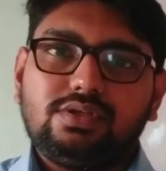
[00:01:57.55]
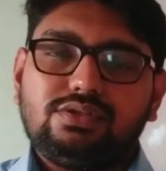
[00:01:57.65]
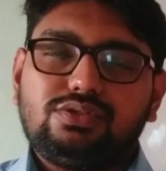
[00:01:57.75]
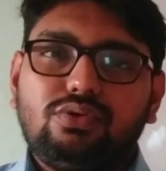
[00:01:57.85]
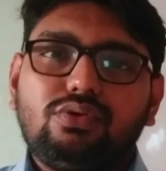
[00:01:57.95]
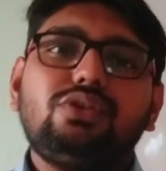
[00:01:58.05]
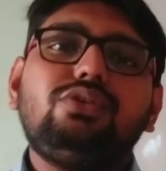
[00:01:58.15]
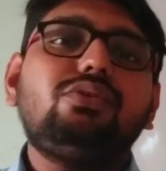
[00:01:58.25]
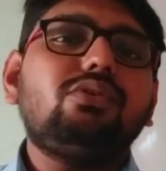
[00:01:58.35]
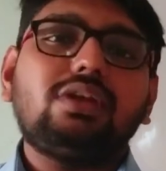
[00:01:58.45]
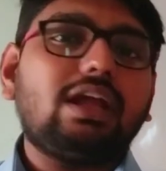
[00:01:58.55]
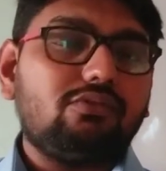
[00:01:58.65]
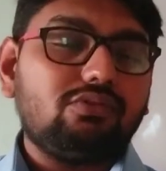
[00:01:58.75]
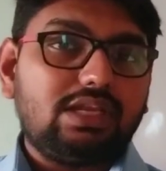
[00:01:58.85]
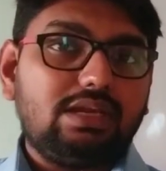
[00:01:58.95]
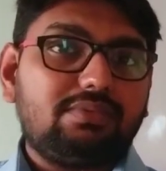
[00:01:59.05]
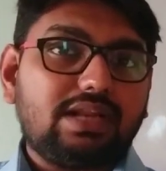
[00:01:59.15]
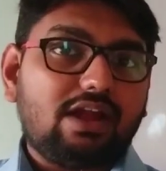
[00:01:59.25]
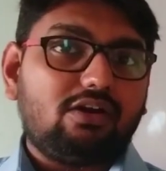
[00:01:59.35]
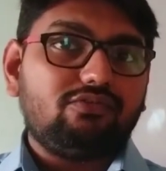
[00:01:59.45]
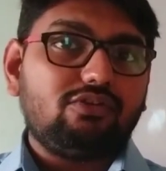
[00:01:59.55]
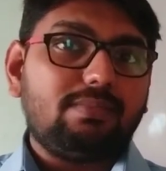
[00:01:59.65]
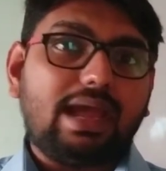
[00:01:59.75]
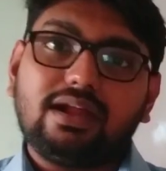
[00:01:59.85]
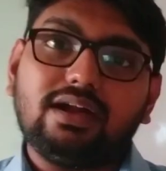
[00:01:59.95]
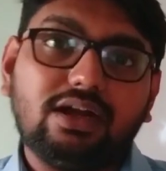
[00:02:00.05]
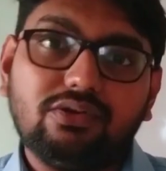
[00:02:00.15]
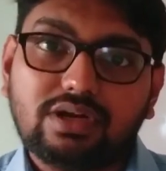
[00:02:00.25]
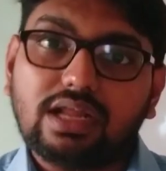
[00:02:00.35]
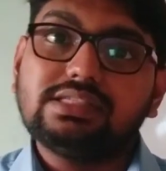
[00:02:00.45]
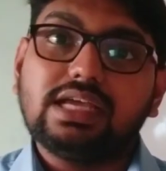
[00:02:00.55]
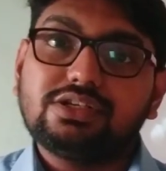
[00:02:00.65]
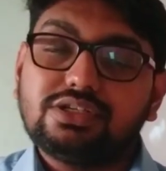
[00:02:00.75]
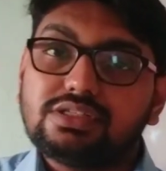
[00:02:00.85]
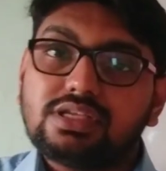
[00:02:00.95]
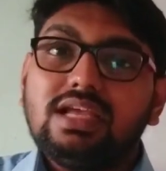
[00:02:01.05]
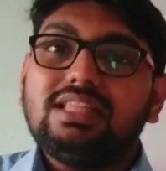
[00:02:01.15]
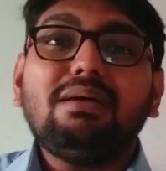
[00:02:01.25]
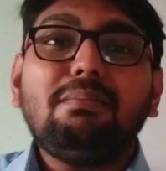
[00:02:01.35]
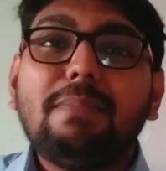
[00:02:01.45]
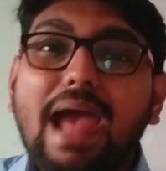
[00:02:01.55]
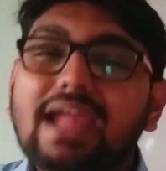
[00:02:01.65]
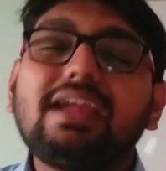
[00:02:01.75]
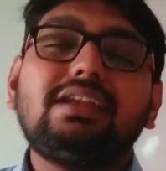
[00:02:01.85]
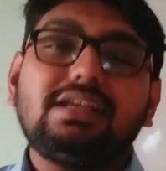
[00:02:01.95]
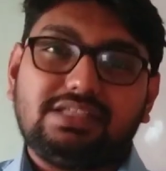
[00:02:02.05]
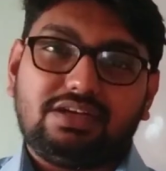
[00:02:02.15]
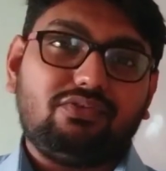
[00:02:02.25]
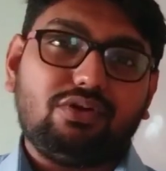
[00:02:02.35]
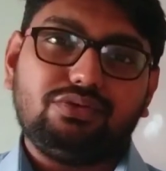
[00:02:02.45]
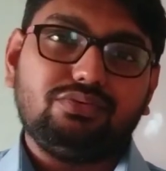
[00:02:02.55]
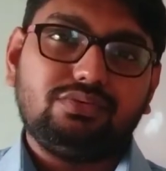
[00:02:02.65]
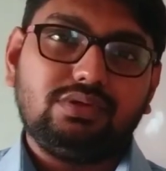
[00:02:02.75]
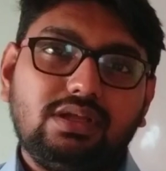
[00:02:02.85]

So you don't have to keep track of your bank account transactions, the bank does it for you.